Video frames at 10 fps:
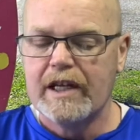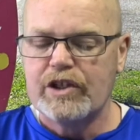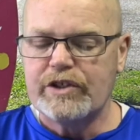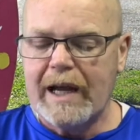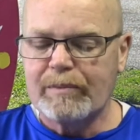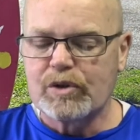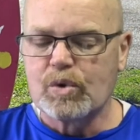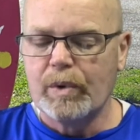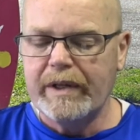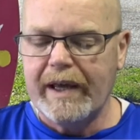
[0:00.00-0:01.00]
chapter
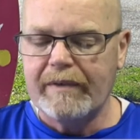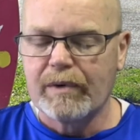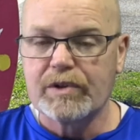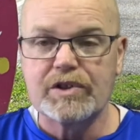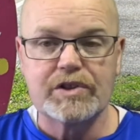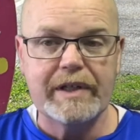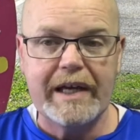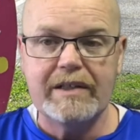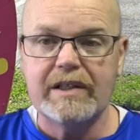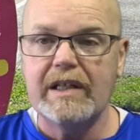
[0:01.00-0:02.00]
28, verses
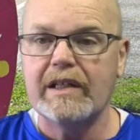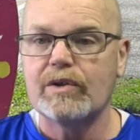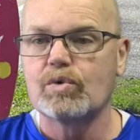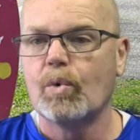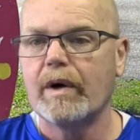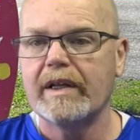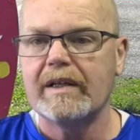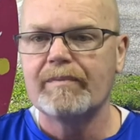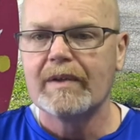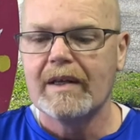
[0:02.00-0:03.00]
19 and
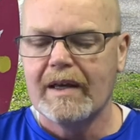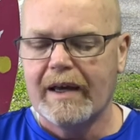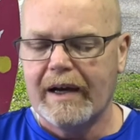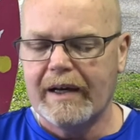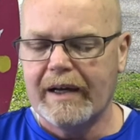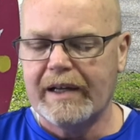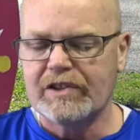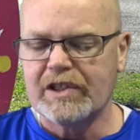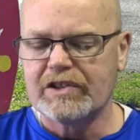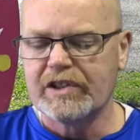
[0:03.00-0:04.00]
20. Uh, and it
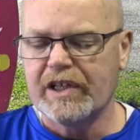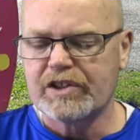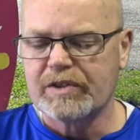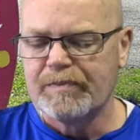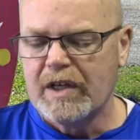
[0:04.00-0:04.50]
says this,